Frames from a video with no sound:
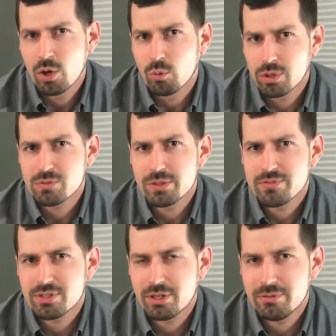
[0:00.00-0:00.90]
Once
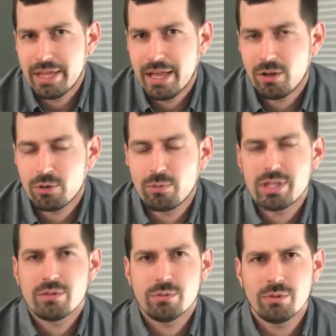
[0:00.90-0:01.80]
we've slowed down, we
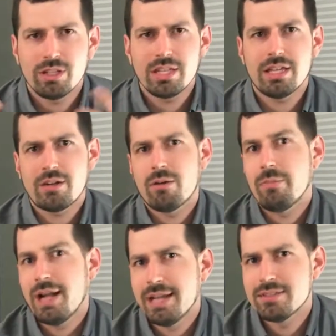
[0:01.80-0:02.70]
can really get our
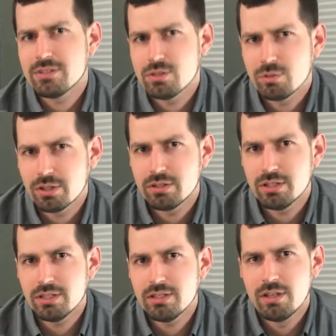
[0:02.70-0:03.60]
minds into a
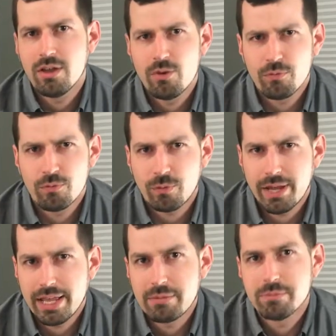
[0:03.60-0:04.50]
good
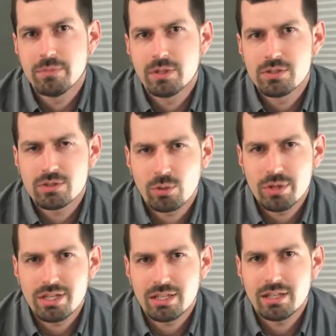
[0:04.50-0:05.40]
frame so
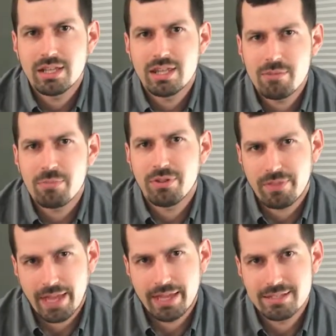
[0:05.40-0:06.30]
we can
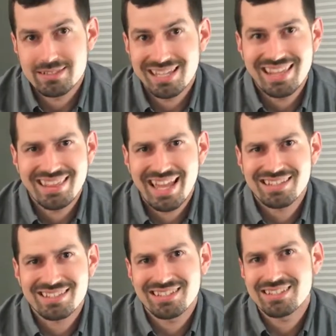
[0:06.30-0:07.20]
empathize, and
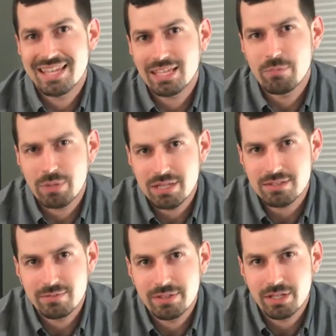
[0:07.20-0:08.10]
that's the second
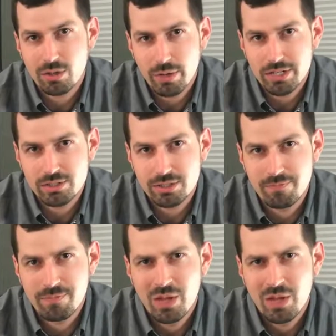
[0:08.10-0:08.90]
piece of the equation.